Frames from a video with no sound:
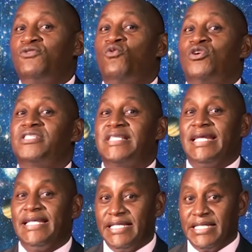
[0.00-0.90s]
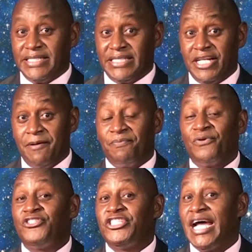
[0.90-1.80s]
was the Leadership
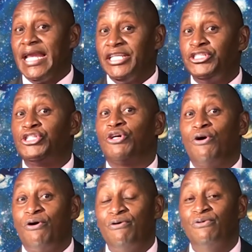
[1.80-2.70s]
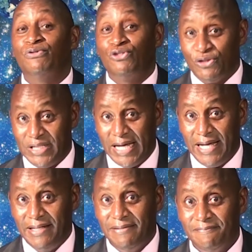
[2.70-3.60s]
Challenge Show
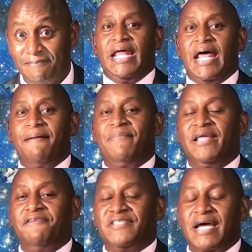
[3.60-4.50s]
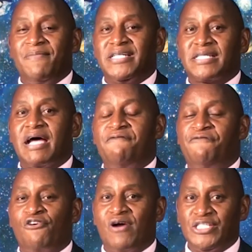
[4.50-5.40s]
today. And I believe time has come
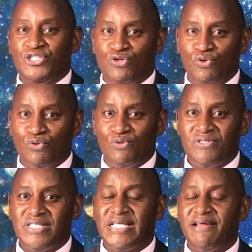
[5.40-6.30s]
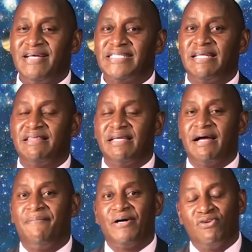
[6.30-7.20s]
for us to seriously
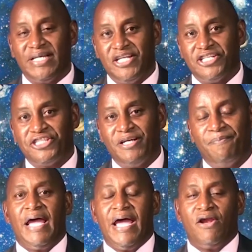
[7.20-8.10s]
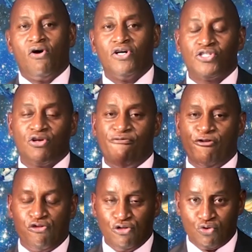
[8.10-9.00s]
think about leadership. And also
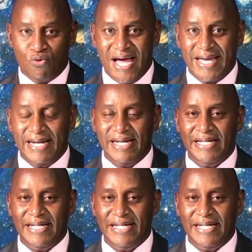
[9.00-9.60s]
for those who are in